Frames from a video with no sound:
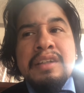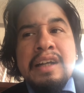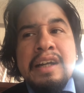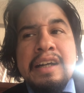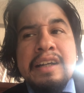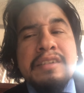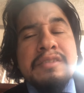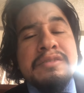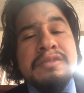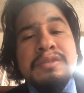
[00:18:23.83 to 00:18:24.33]

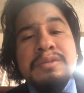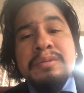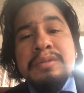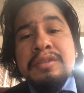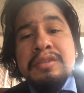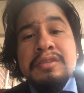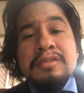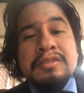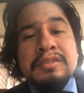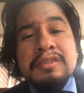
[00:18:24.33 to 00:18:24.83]
I don't know
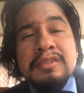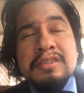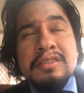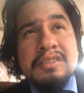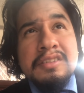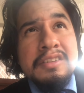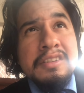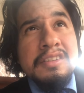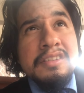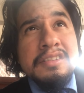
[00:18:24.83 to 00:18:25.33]
where those
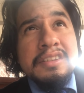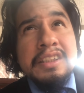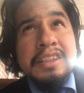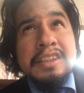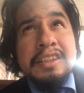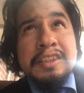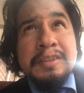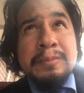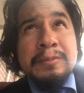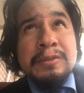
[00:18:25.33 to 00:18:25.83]
go- girls are
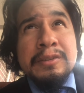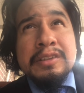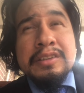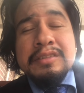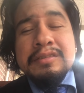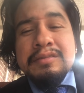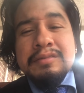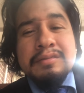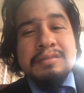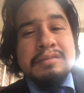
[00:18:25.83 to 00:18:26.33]
anymore.
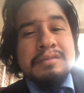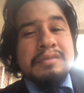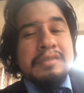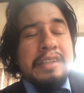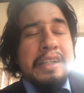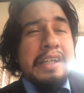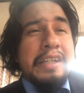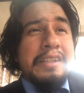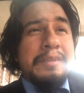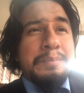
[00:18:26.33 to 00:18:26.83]

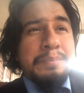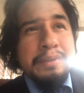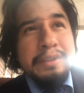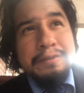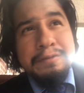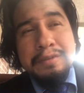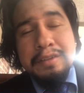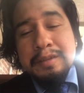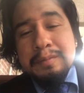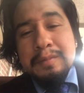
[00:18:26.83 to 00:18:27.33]
I pray
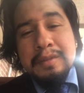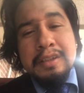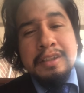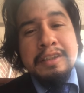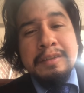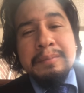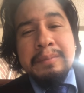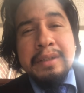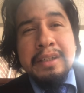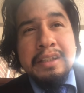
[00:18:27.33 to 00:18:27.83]
for them to
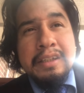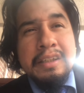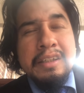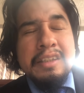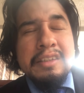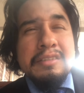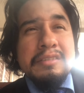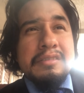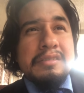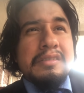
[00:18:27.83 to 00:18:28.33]
come back
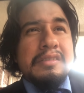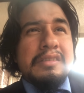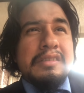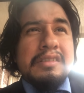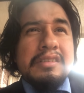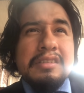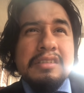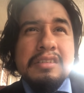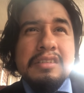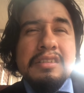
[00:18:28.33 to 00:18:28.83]
out.
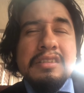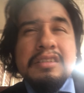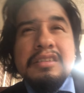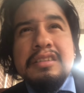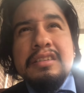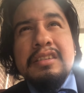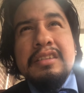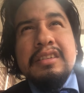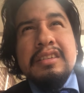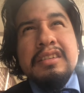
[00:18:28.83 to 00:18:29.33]

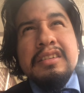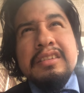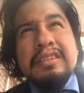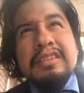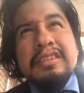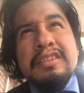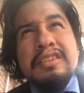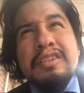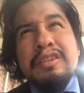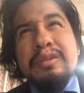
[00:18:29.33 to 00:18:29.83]

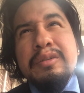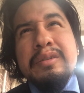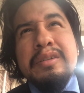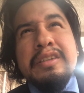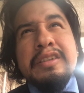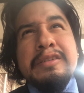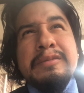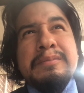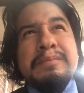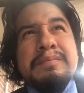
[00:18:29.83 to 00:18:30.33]
You know,
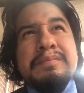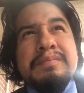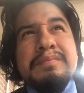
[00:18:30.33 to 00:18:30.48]
um,